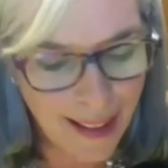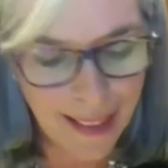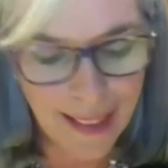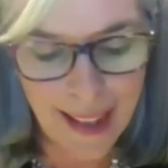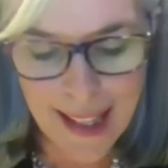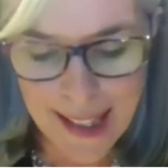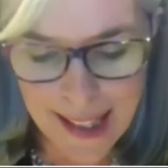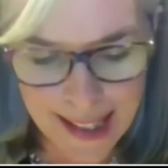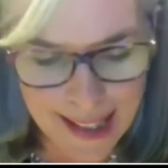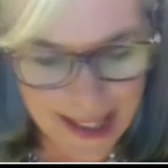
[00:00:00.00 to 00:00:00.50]

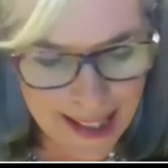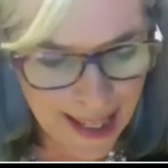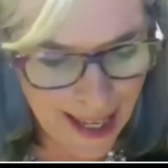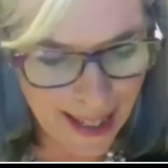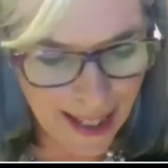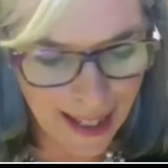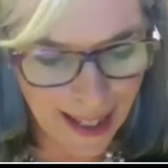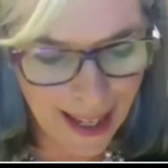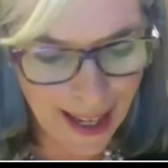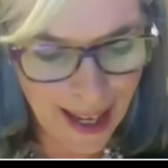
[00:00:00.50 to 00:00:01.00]

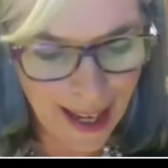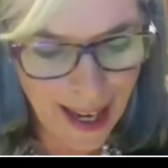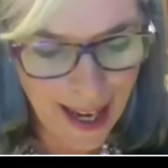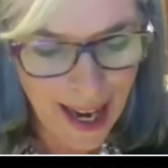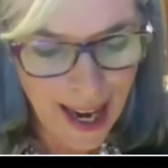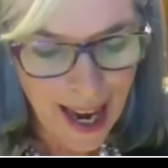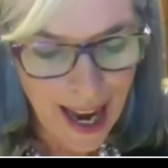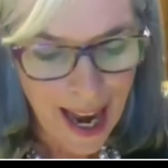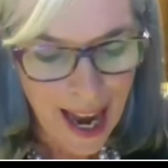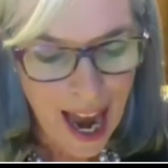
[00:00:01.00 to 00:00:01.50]
listing.
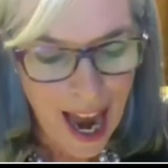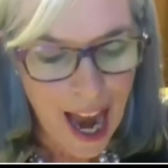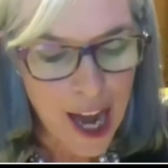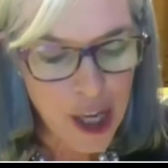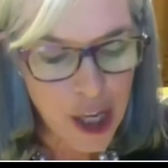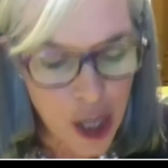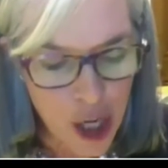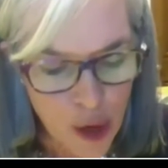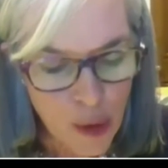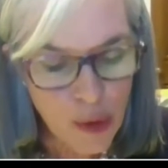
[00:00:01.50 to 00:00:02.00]

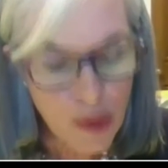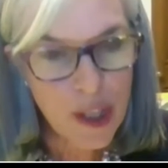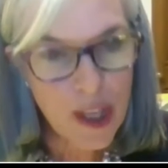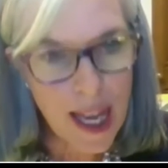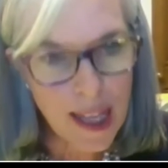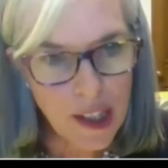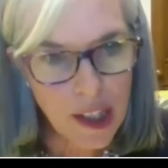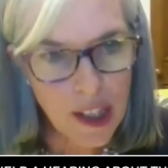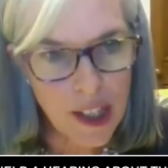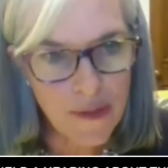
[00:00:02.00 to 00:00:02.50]
And you
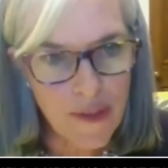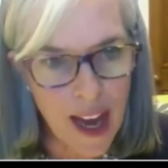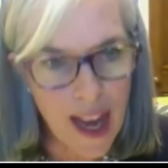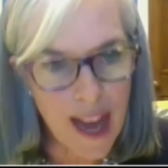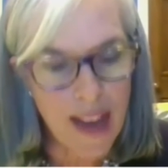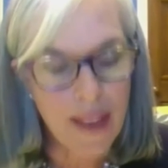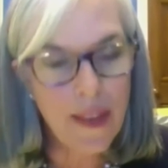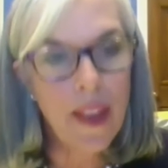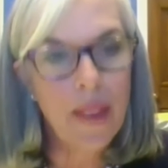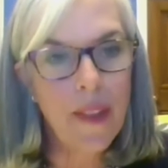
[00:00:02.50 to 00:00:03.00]

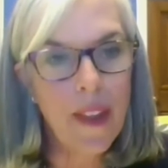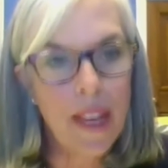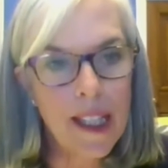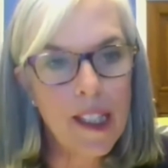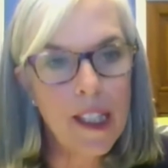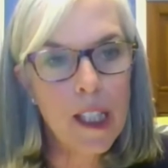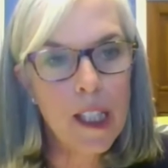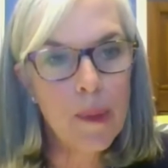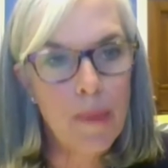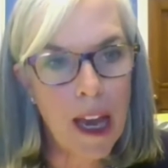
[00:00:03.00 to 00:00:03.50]
testified that
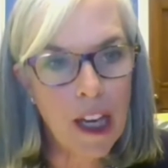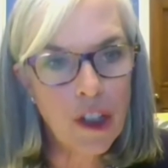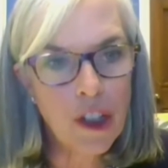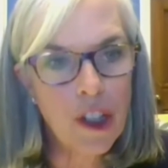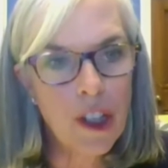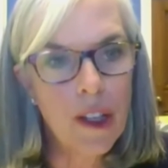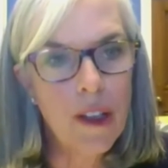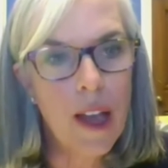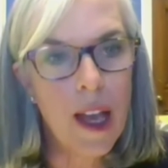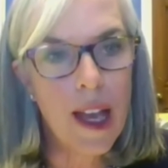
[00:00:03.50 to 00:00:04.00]
this
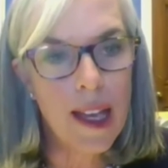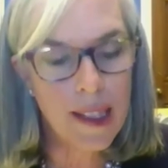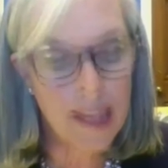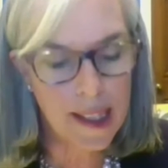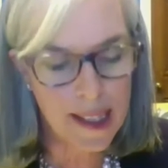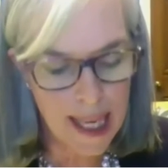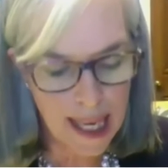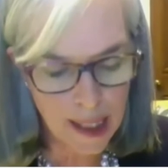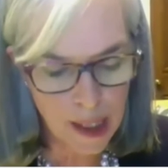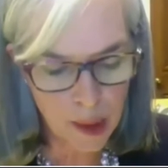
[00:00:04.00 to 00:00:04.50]
special
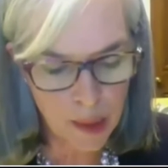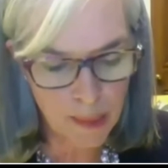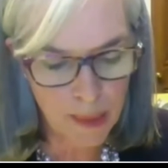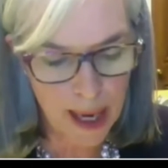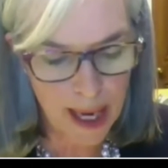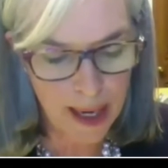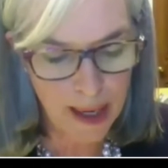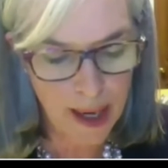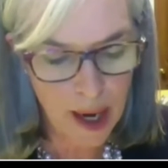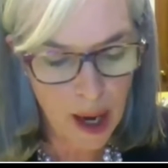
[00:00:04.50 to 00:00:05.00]

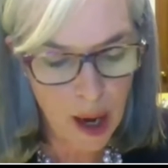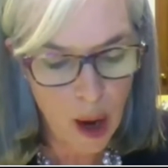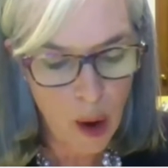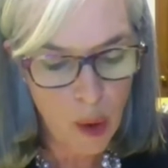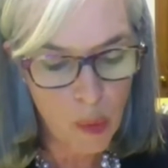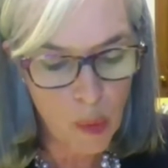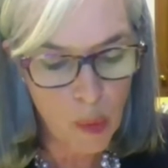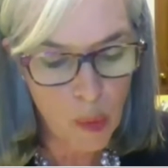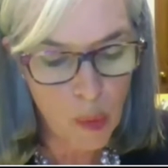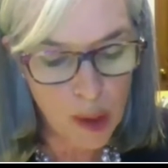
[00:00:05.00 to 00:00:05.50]
assessment
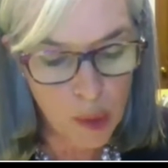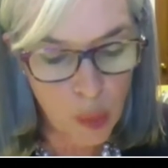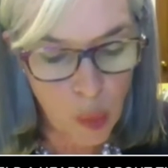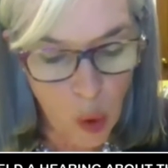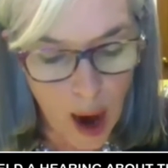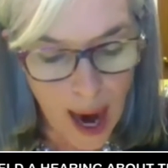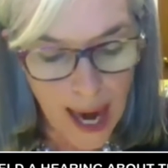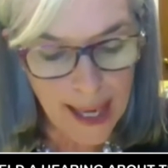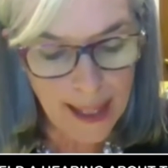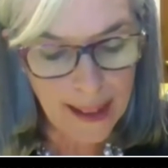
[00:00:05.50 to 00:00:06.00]
was
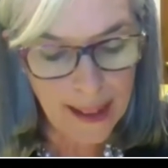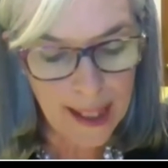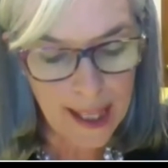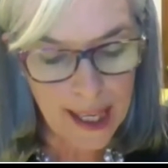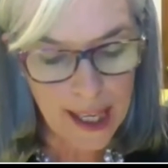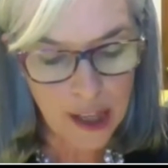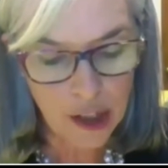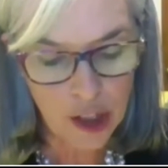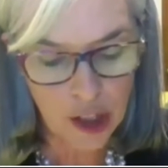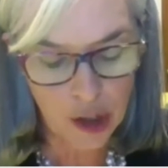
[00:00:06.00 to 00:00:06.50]

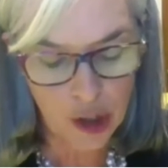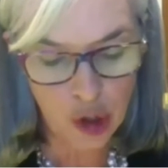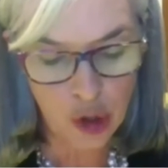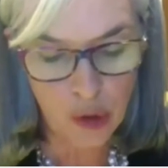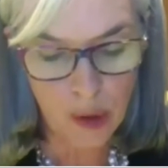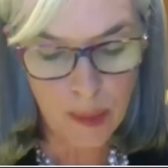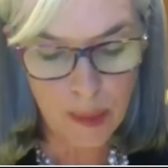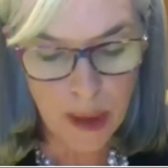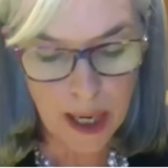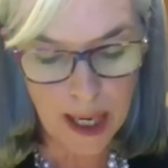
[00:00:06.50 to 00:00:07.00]
widely
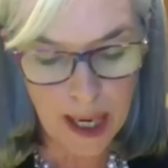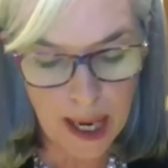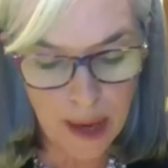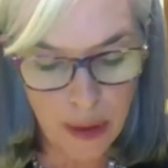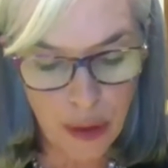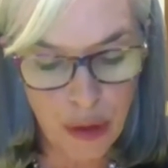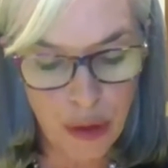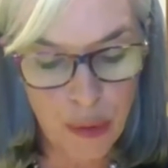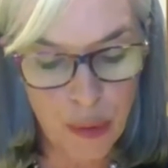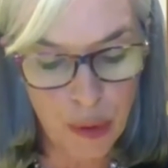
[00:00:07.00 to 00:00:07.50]

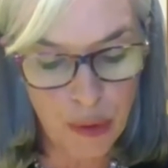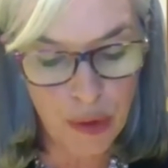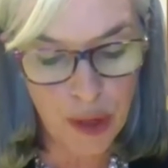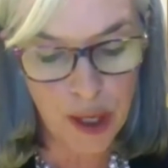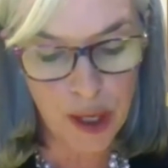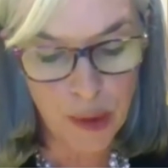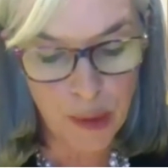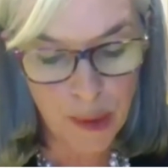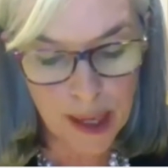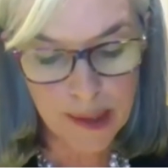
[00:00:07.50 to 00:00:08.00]
distributed through
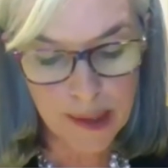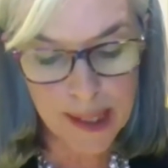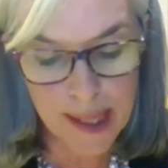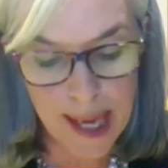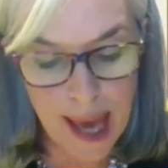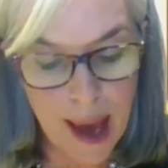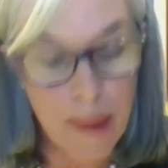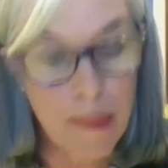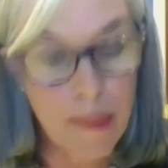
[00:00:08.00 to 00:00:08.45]
the U.S.